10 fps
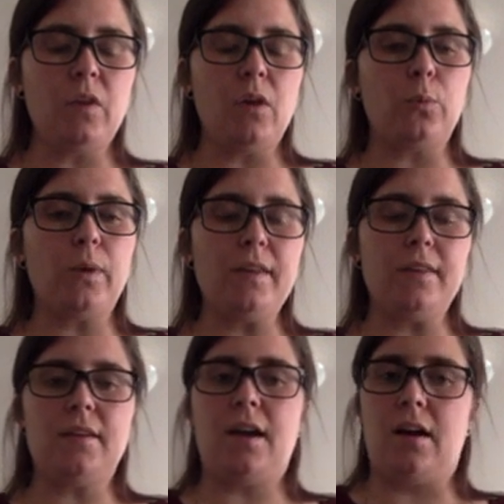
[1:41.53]
with
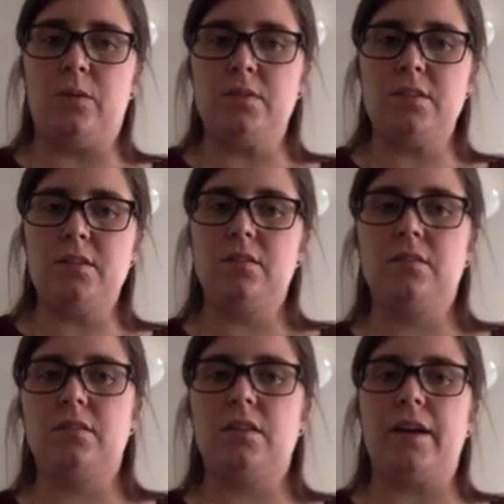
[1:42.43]
gowns,
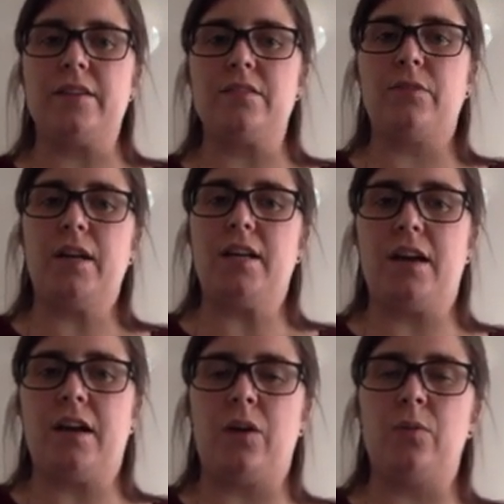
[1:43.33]
as of right
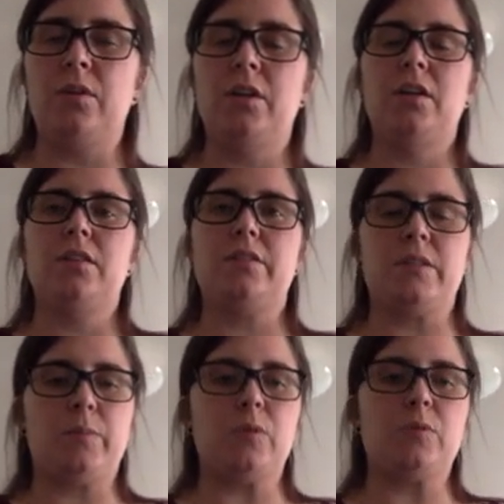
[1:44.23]
now,
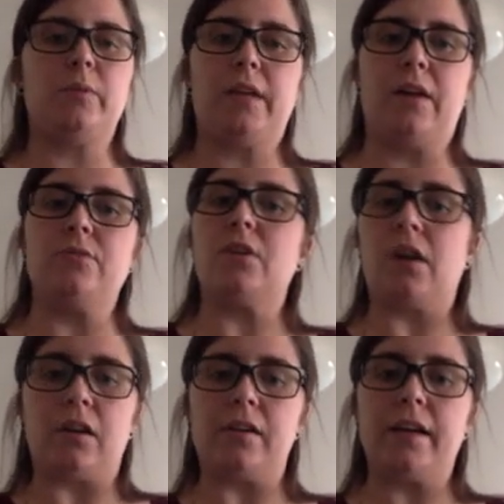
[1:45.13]
disposable gowns are
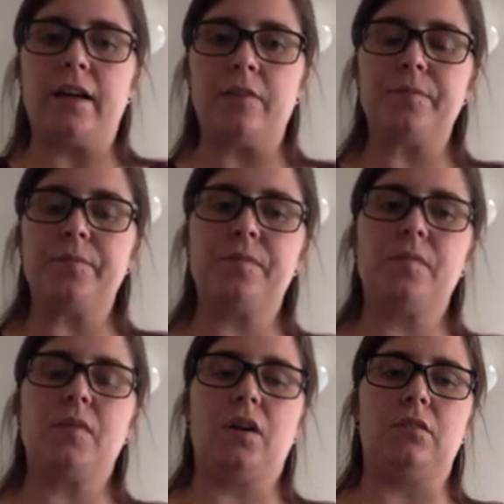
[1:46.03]
hard to get.
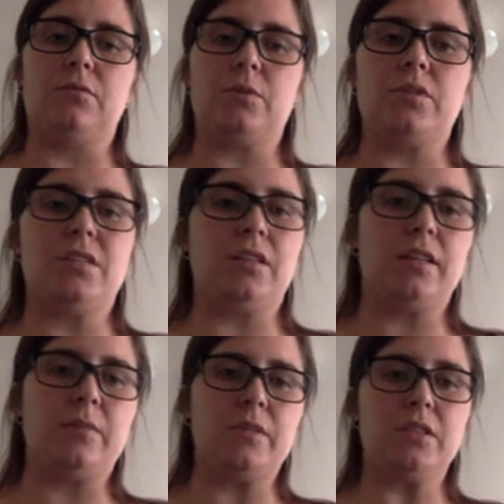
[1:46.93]

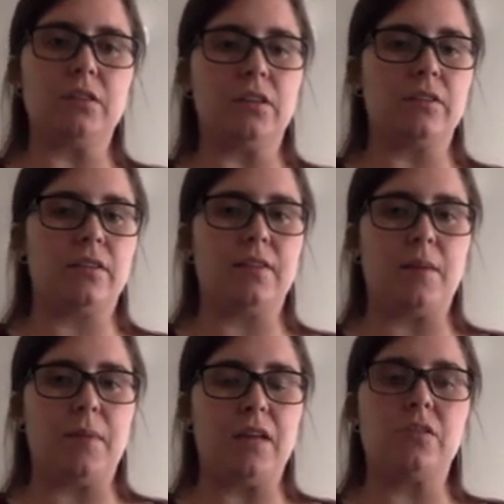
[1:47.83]
Unfortunately, the material that
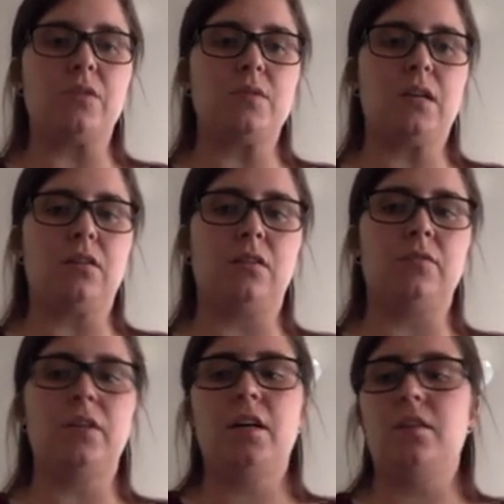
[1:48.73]
they make those out of,
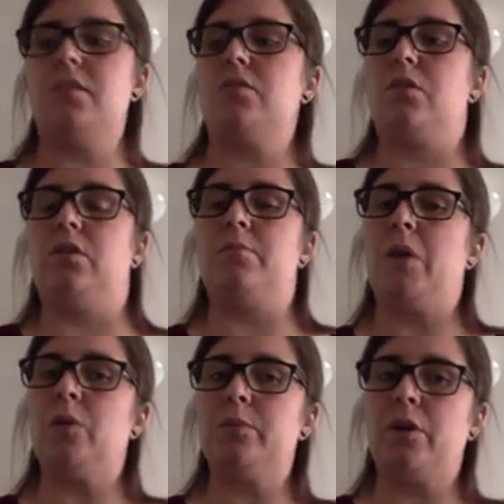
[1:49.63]
that's called
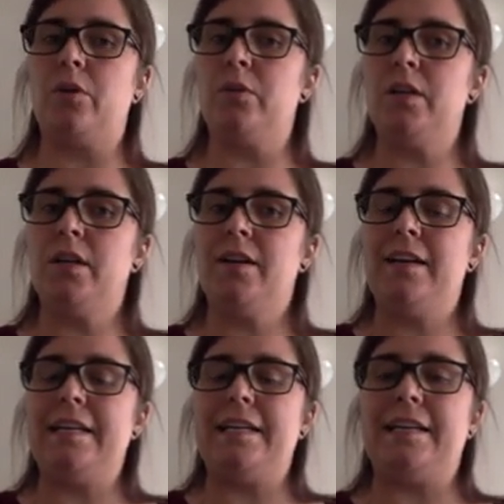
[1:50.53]
melt blown,
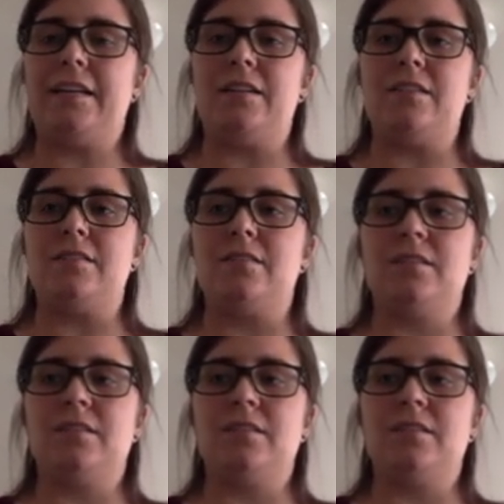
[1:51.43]
is